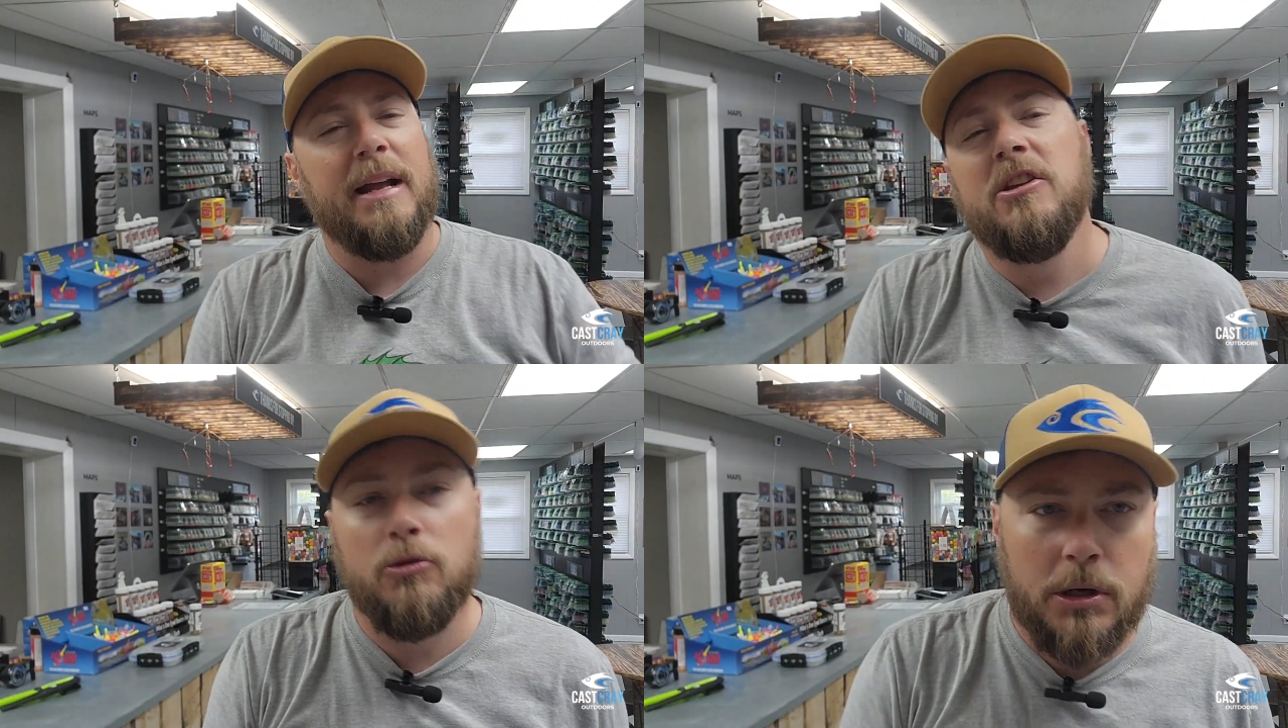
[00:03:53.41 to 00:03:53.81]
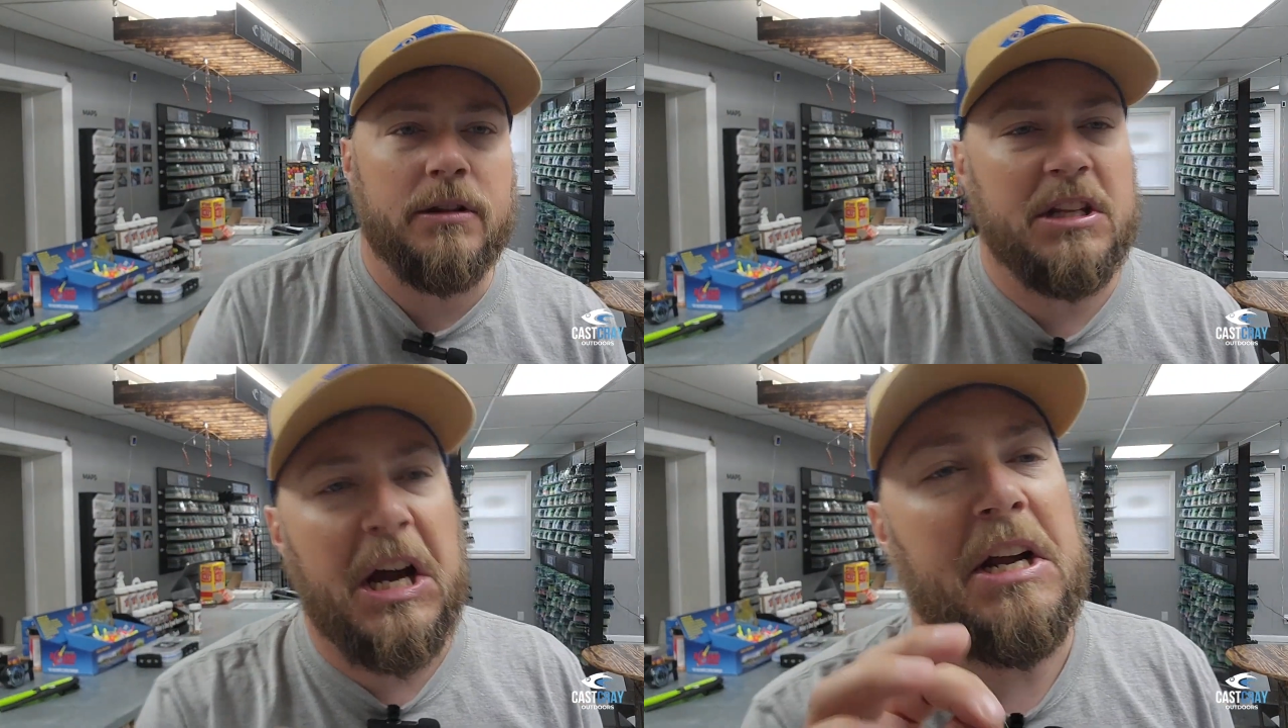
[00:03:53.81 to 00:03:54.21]
You
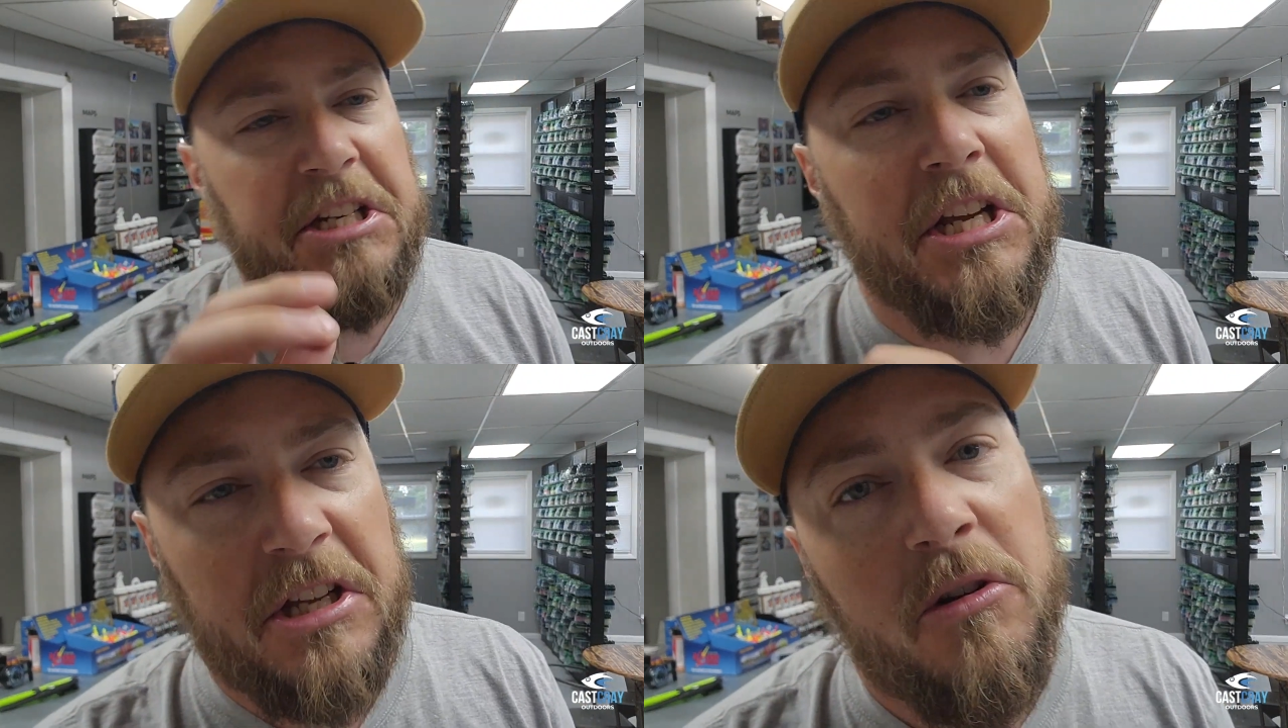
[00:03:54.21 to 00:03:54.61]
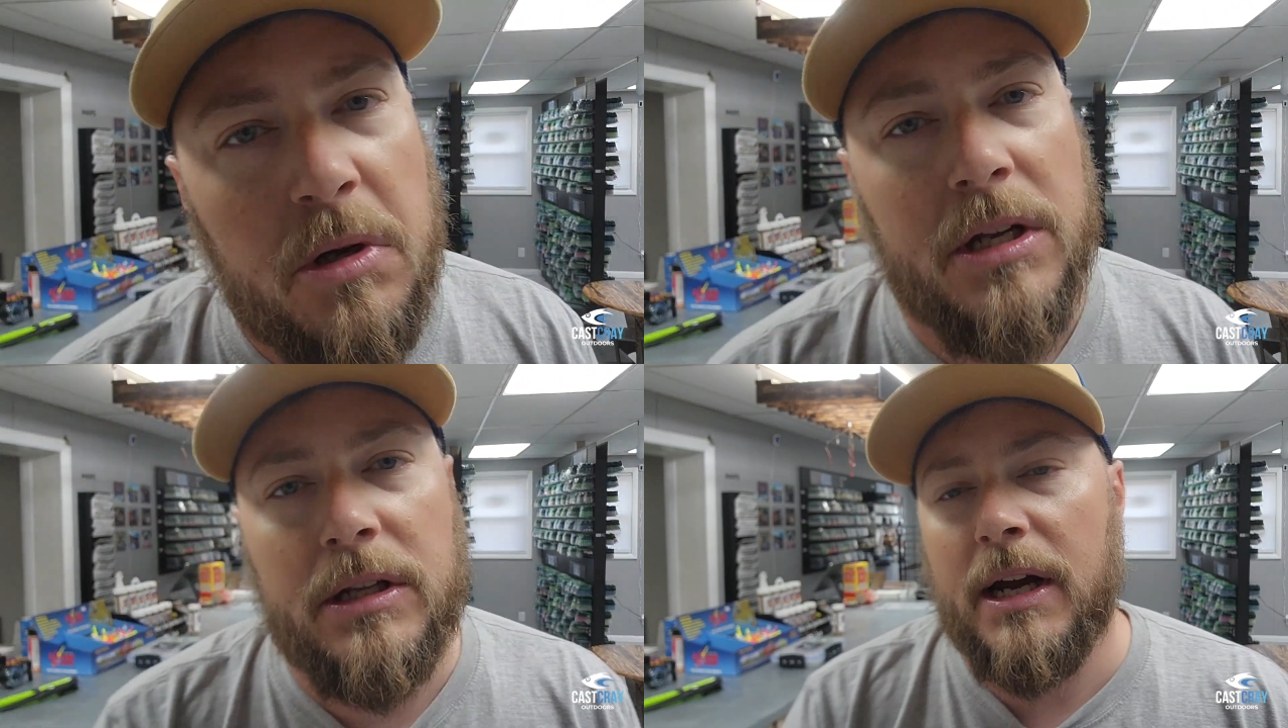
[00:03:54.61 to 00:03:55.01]
get the idea. You
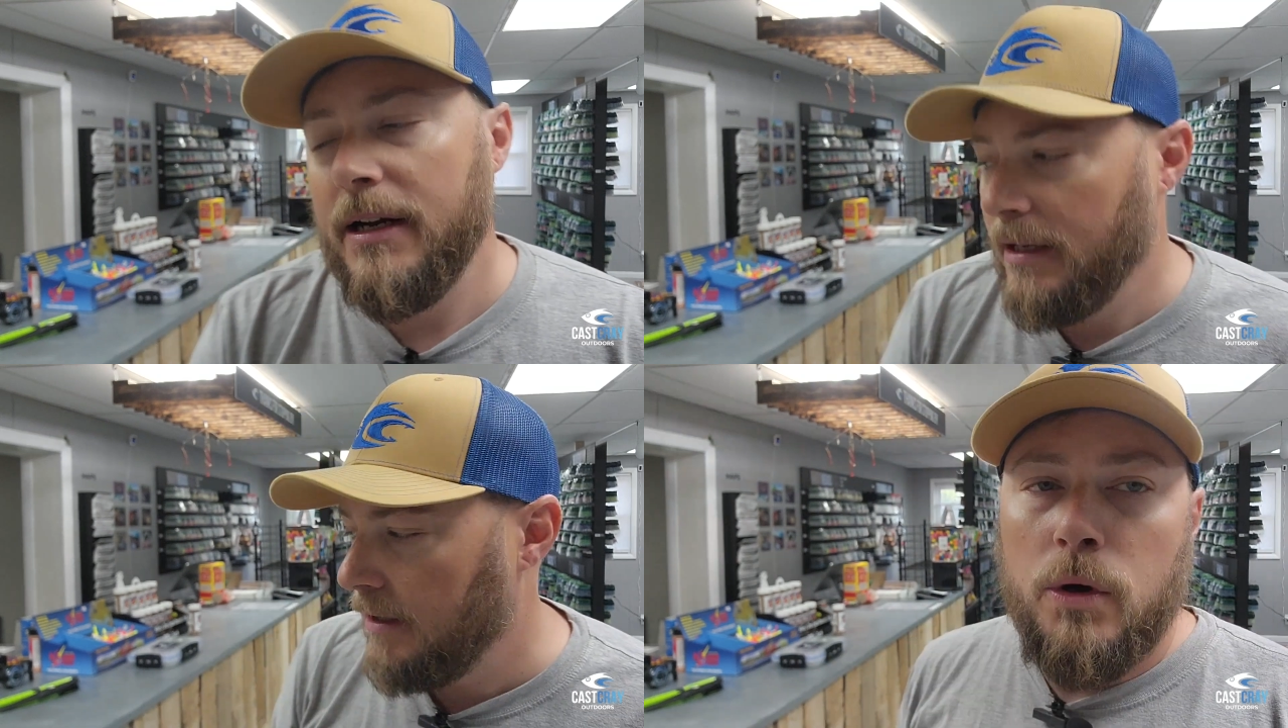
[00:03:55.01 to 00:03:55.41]
get the idea.